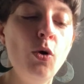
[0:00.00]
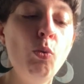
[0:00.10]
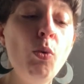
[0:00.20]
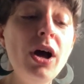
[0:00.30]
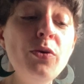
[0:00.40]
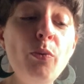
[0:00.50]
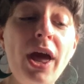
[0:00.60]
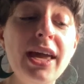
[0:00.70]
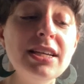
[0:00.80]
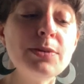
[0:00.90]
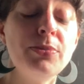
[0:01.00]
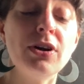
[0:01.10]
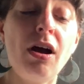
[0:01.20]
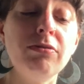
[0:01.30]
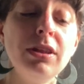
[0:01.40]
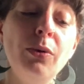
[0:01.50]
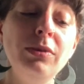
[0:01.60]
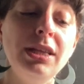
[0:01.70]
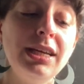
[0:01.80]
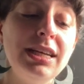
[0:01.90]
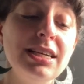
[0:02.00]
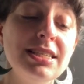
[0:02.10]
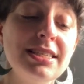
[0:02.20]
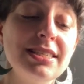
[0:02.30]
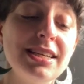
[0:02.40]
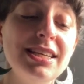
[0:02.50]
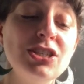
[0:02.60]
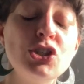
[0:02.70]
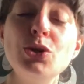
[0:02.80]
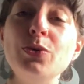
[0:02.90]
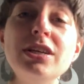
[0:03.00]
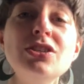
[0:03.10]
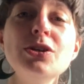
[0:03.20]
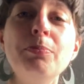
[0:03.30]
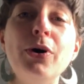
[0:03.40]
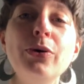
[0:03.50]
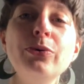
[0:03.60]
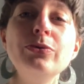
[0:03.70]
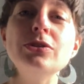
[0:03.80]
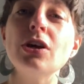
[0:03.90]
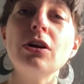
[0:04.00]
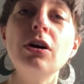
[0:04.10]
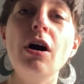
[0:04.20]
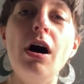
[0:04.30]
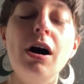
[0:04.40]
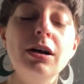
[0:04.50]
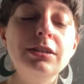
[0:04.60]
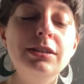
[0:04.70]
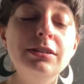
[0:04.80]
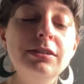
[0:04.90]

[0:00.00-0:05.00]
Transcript: One way to put off loneliness is to interpose God.